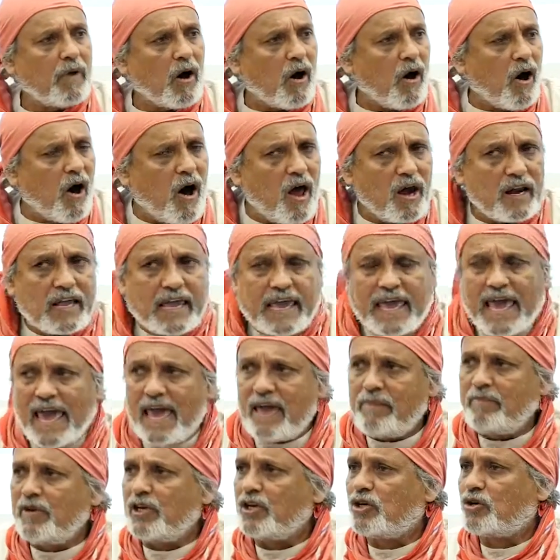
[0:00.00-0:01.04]
all
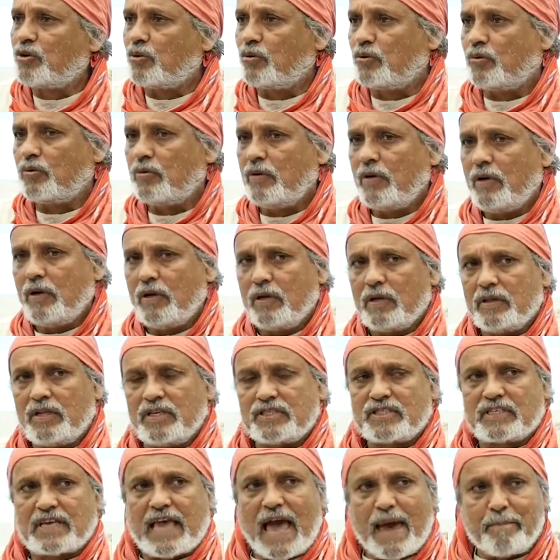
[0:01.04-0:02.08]
came into
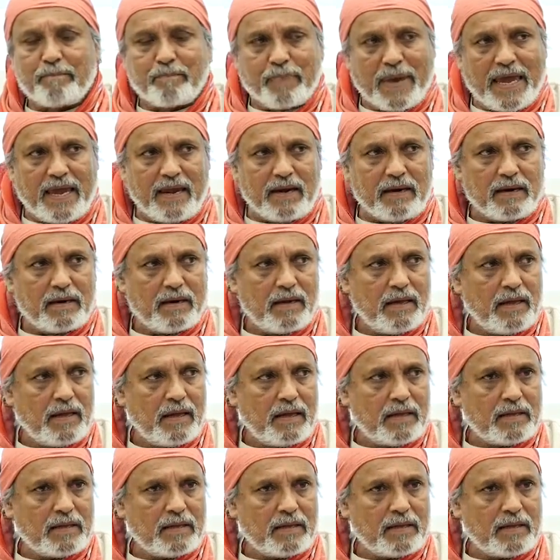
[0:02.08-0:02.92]
this campaign.